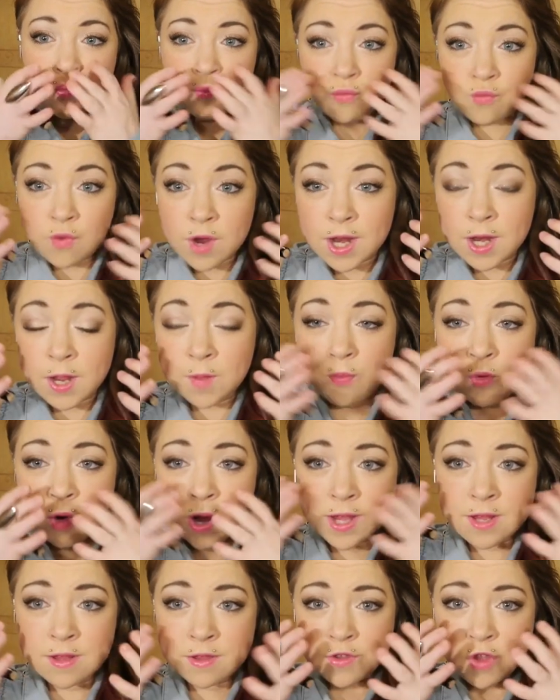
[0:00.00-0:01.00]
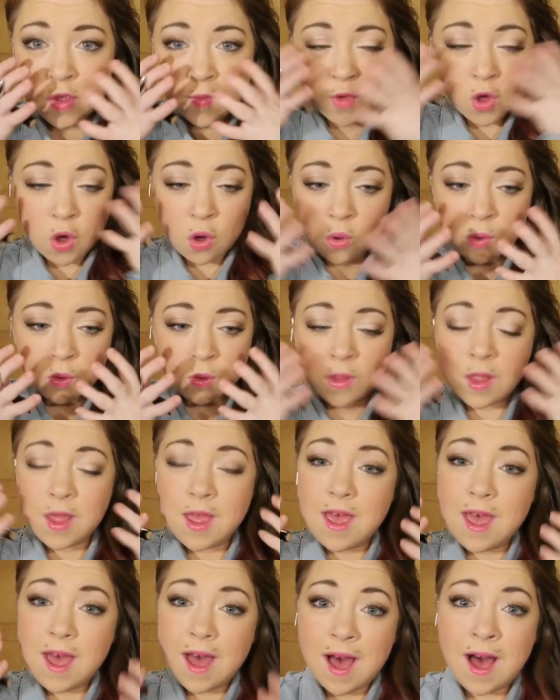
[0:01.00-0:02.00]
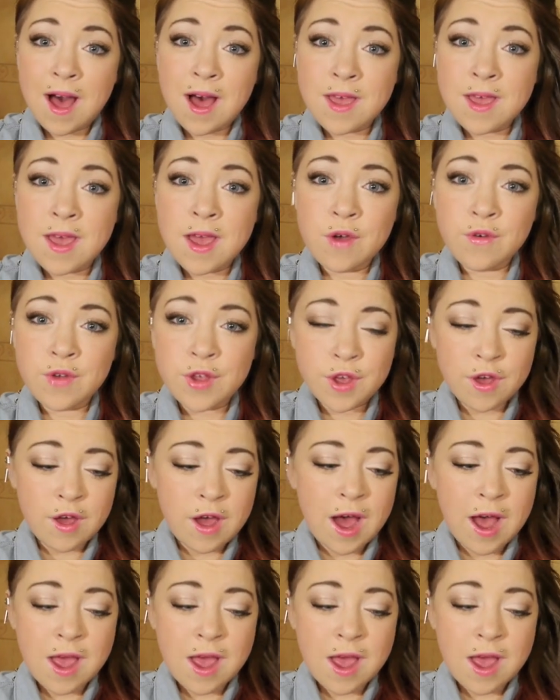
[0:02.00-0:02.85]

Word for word: it really brightens up your whole eye area.